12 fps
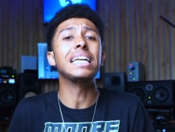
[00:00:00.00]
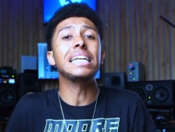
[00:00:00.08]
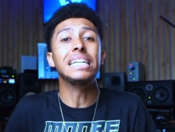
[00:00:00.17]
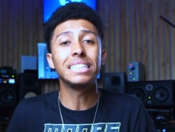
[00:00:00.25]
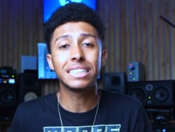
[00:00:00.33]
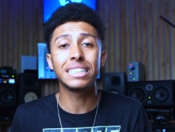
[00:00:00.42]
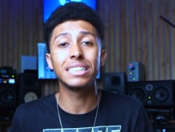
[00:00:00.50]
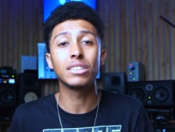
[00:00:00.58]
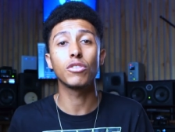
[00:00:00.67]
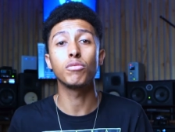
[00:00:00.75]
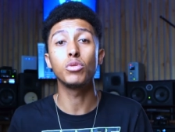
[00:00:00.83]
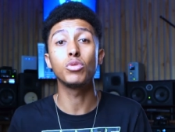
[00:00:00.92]
listeners
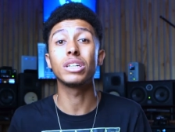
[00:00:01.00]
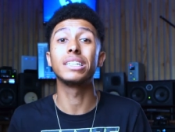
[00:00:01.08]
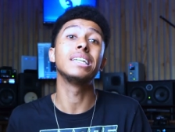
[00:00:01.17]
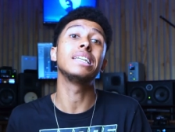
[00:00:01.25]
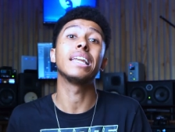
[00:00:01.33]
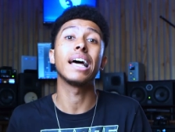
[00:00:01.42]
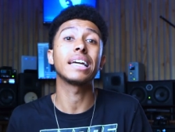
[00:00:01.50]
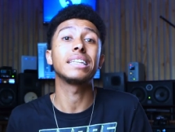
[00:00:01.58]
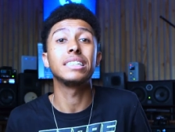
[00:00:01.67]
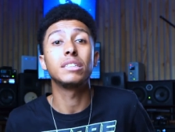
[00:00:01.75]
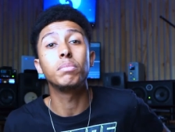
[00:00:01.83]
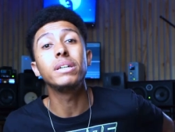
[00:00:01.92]
of music didn't like
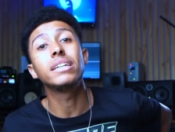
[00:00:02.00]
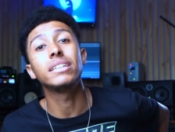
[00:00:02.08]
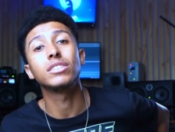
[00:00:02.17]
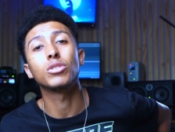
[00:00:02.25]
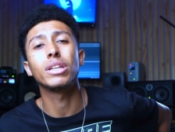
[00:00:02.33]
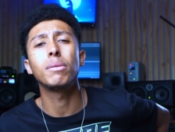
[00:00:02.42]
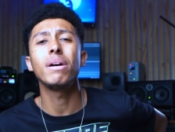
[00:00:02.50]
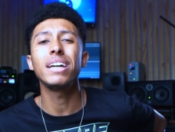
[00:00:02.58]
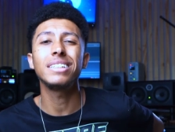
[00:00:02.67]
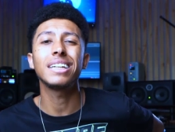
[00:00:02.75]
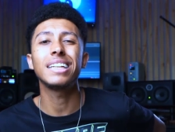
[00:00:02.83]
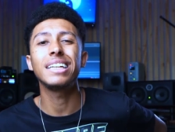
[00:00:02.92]
these speakers. So they
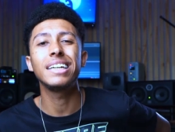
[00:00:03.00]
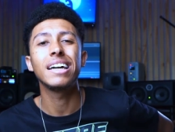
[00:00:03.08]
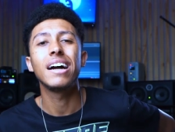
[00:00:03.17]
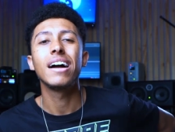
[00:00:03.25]
basically,